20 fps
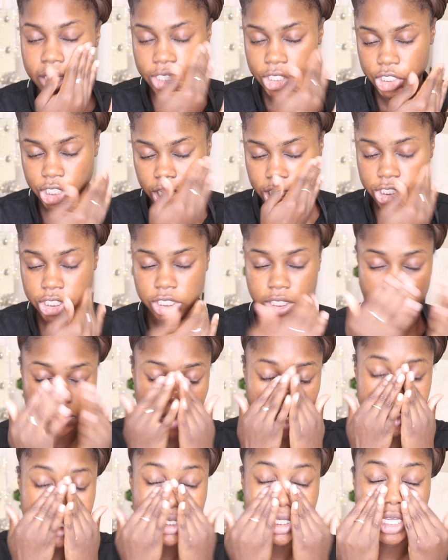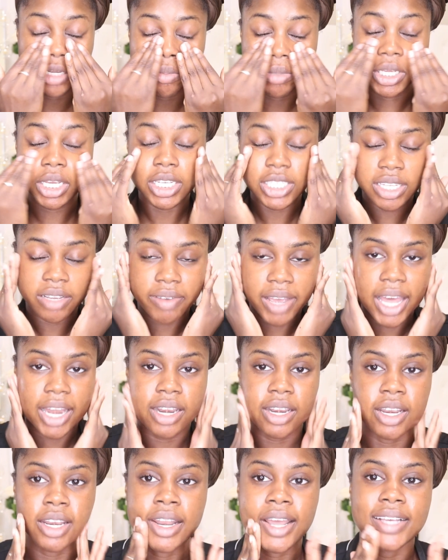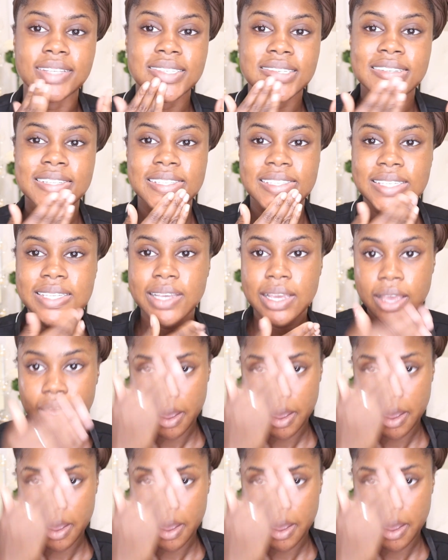changes in my skin because I've added an essence.